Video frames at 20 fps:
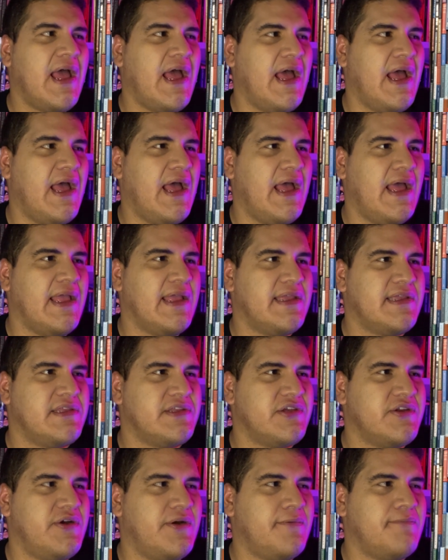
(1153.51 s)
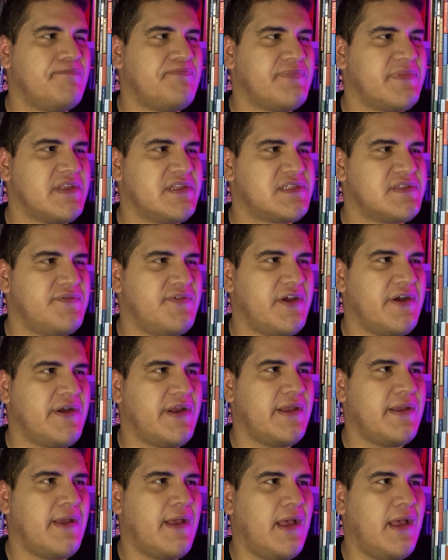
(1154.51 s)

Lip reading: And you know, it's a very